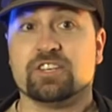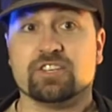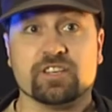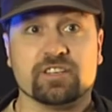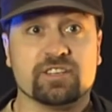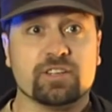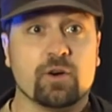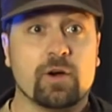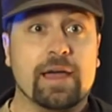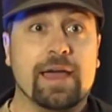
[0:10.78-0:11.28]
it
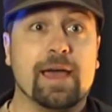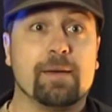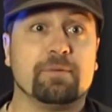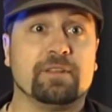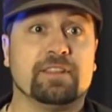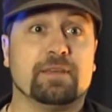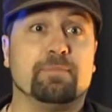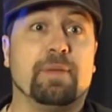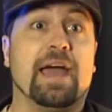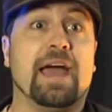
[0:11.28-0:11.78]
just so
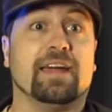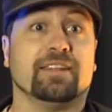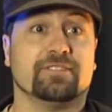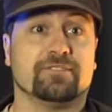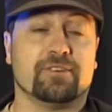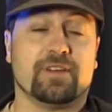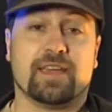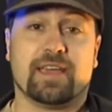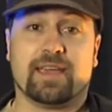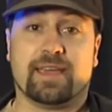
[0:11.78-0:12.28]
happened that
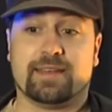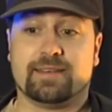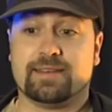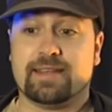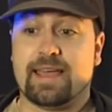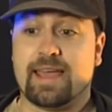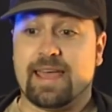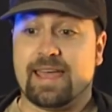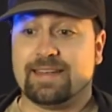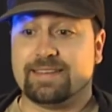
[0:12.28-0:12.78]
Pastor Ed
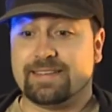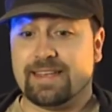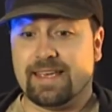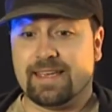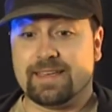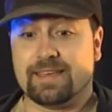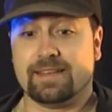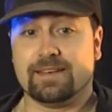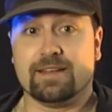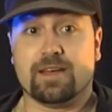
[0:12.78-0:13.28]
had
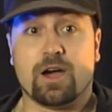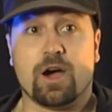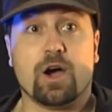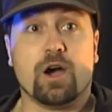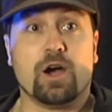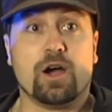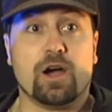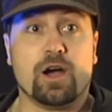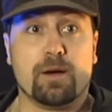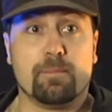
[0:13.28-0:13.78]
taken
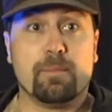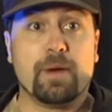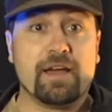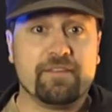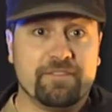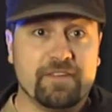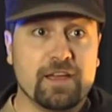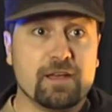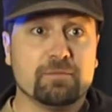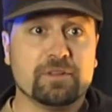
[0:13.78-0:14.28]
my
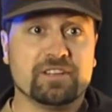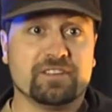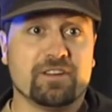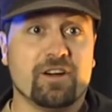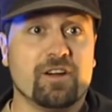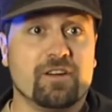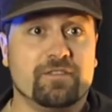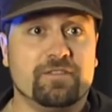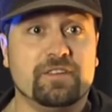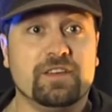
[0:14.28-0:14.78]
family's
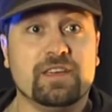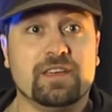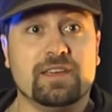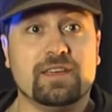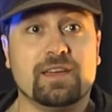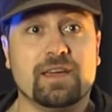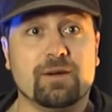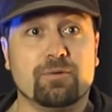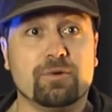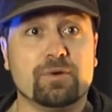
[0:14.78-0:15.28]

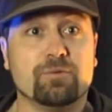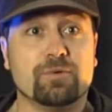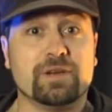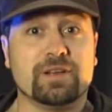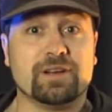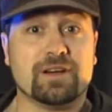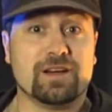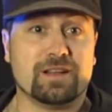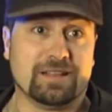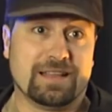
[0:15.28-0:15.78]
RV and we
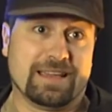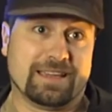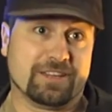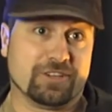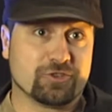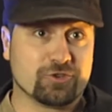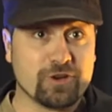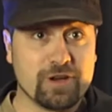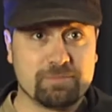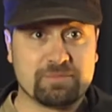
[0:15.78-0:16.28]
went on like a
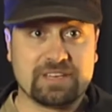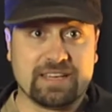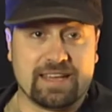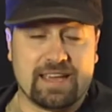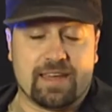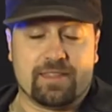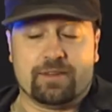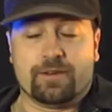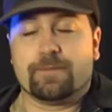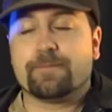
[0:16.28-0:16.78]
trip
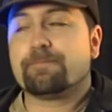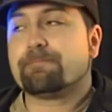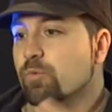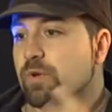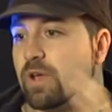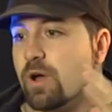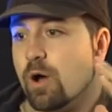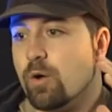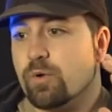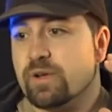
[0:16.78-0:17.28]
together.
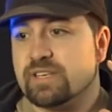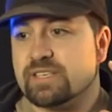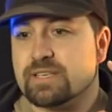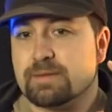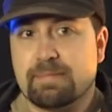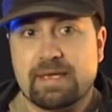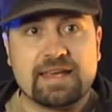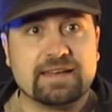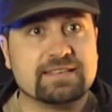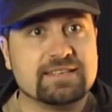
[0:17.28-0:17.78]
We all went
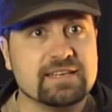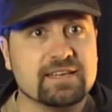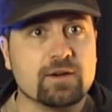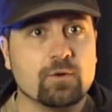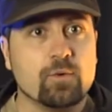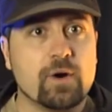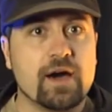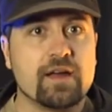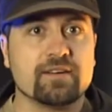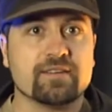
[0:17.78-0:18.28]
to Manteca
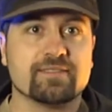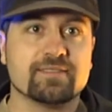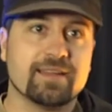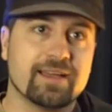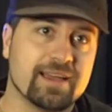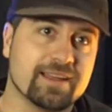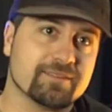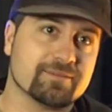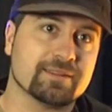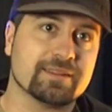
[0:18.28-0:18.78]
water
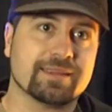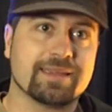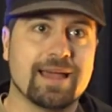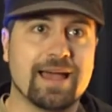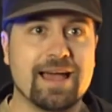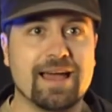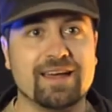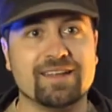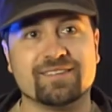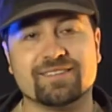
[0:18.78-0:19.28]
slides with the
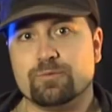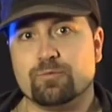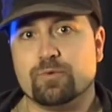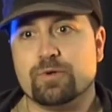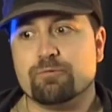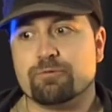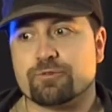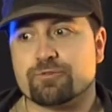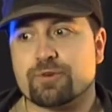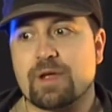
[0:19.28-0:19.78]
guys.
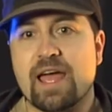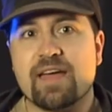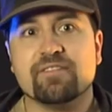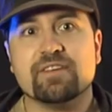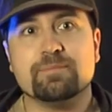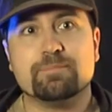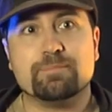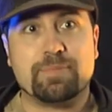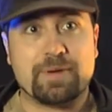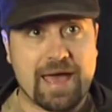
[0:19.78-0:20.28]
We were
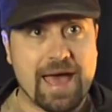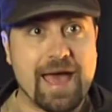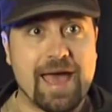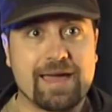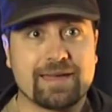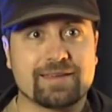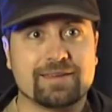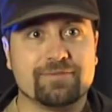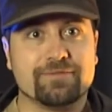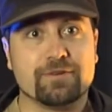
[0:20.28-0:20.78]
driving
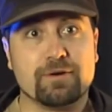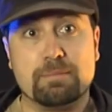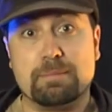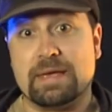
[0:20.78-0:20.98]
back from